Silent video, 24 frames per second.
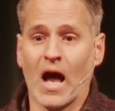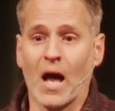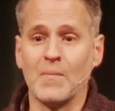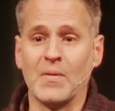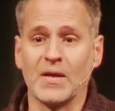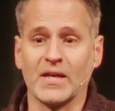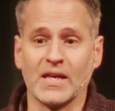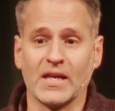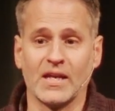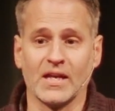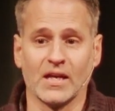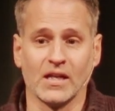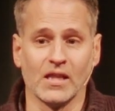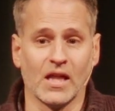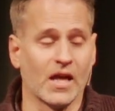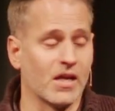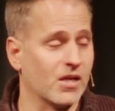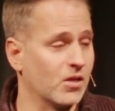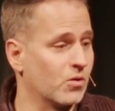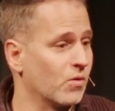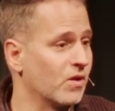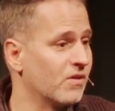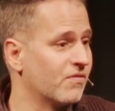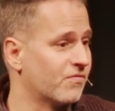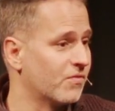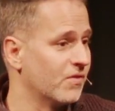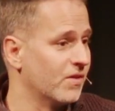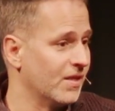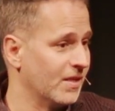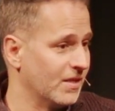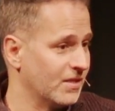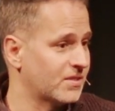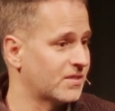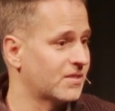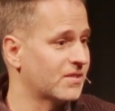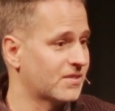I've been getting a lot of grief for
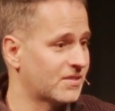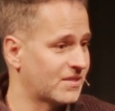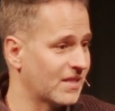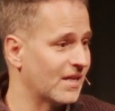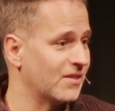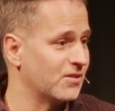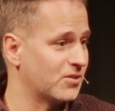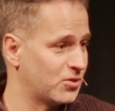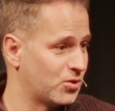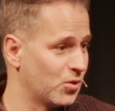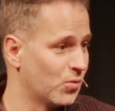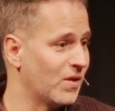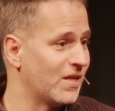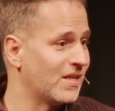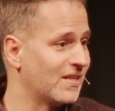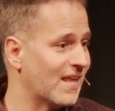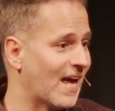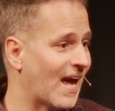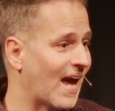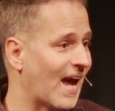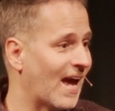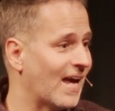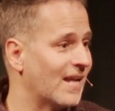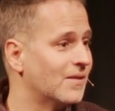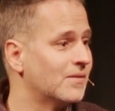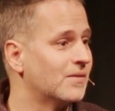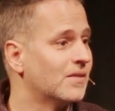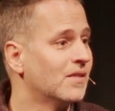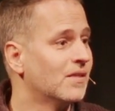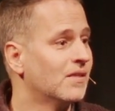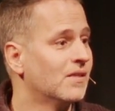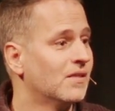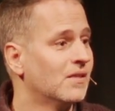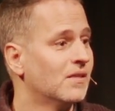this since doing that,